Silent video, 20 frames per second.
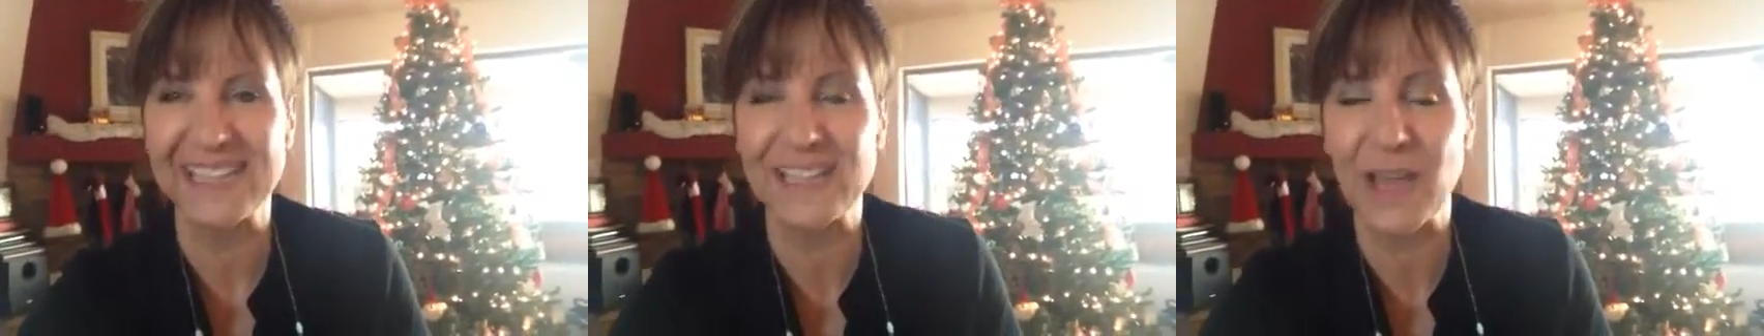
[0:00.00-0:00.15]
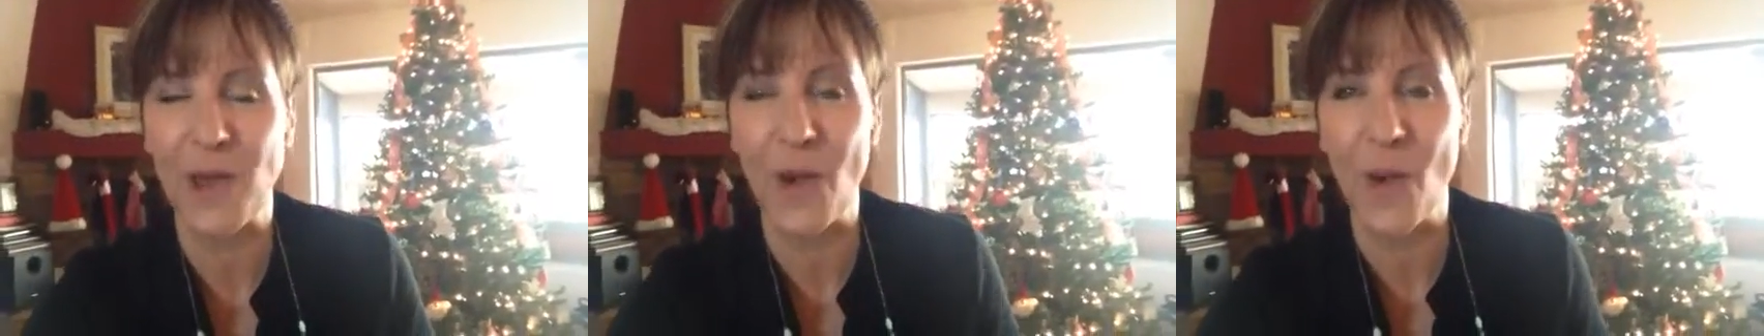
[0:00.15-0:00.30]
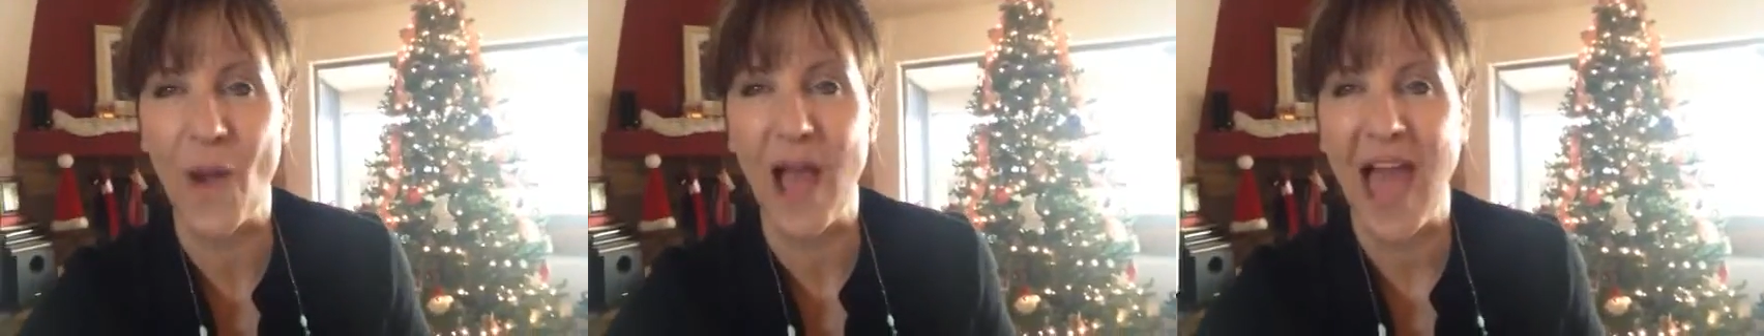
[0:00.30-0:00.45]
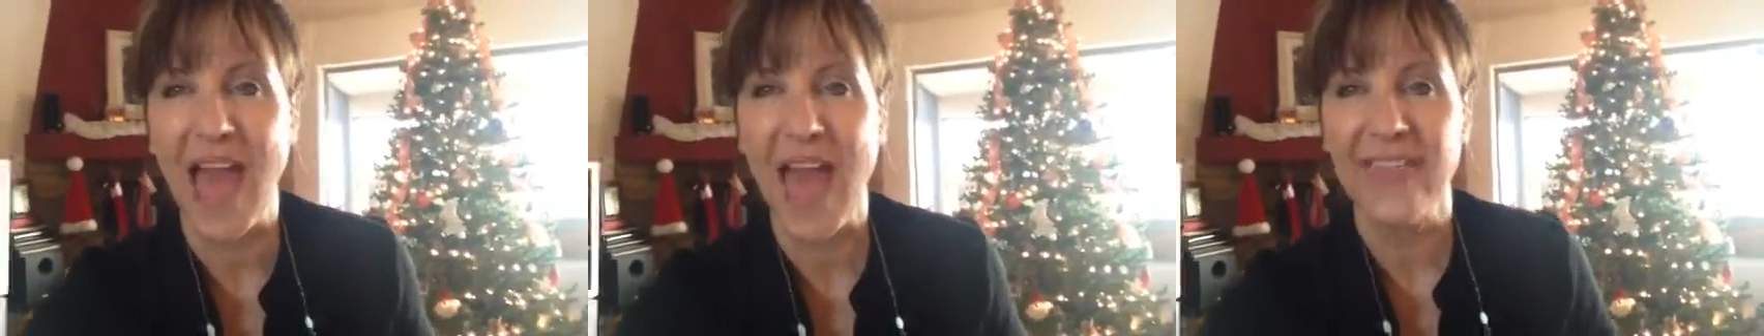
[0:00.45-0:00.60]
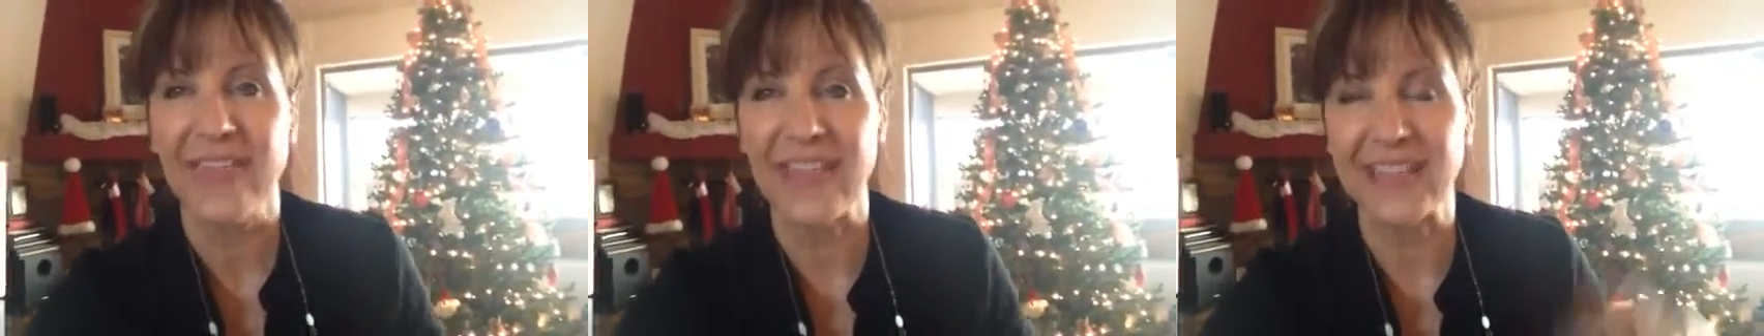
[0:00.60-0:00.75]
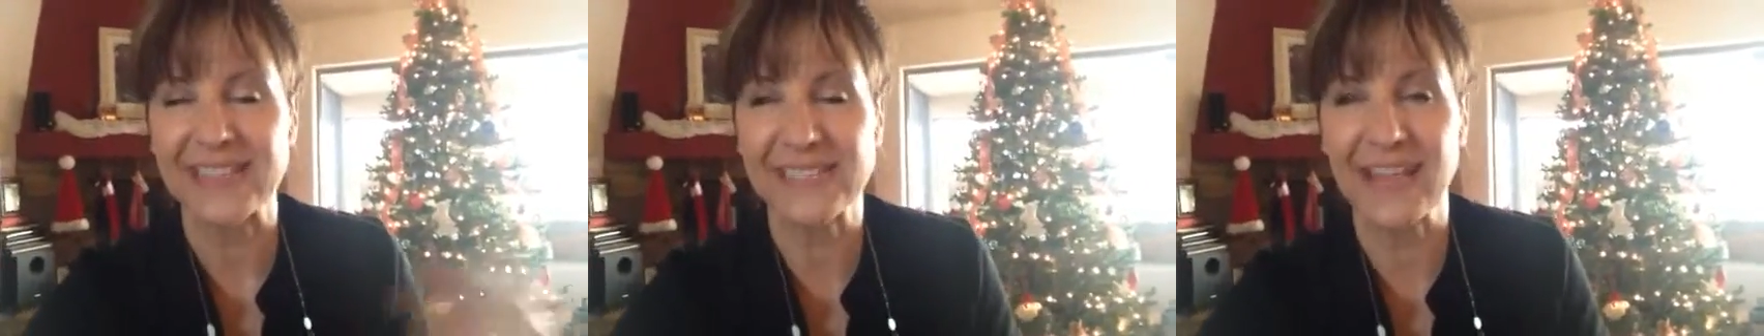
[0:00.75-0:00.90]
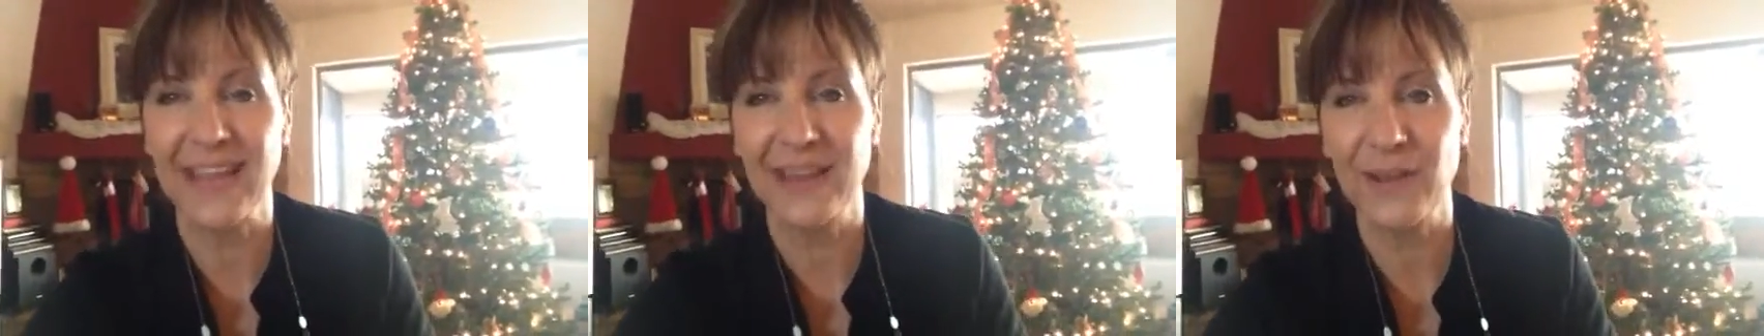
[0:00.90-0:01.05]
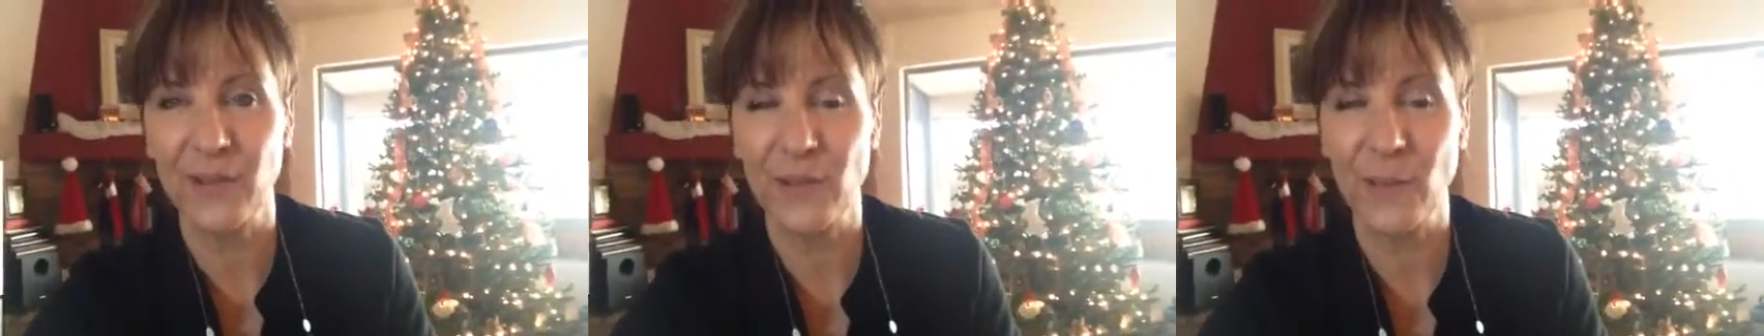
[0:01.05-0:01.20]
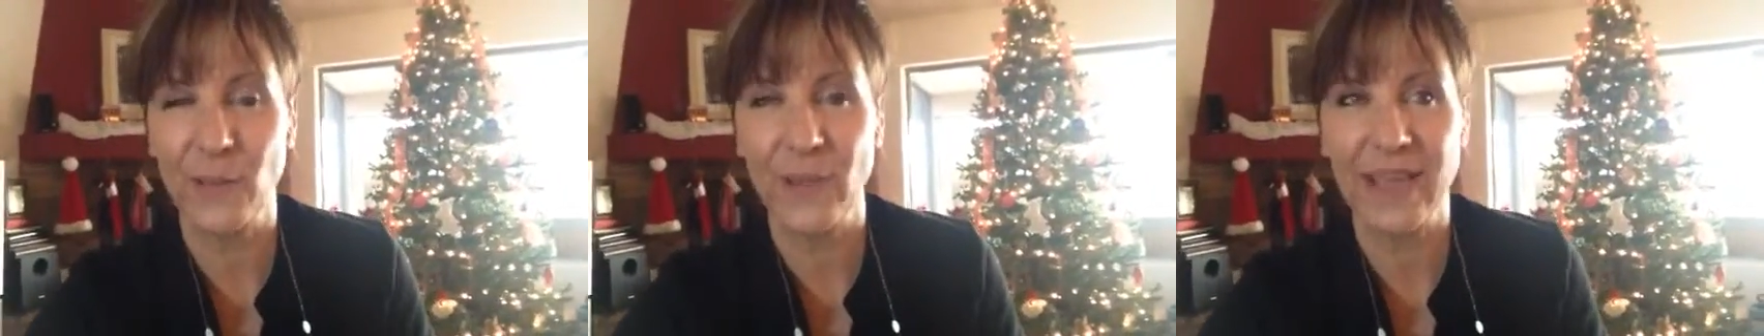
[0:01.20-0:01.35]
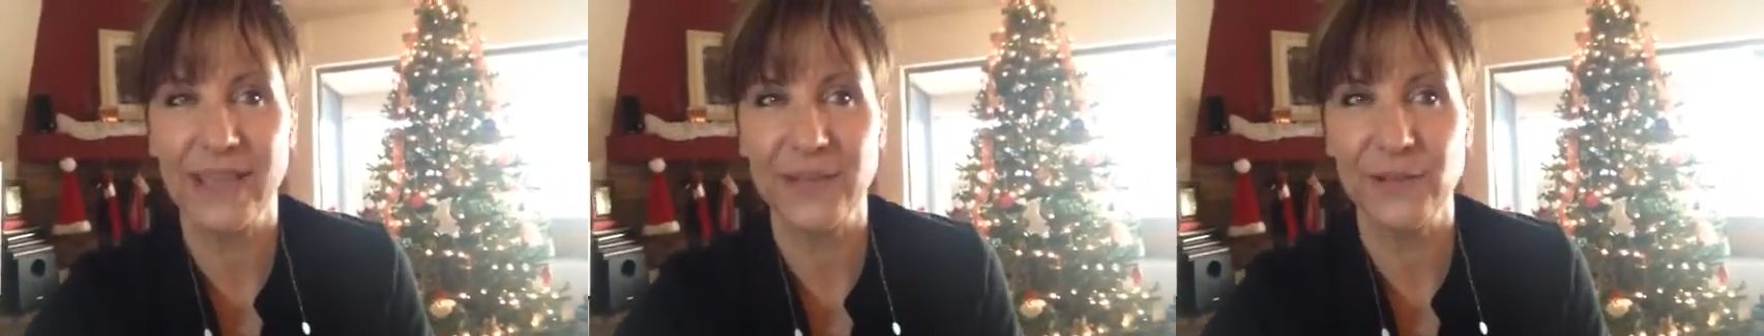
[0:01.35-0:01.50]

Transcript: So that's kind of the way I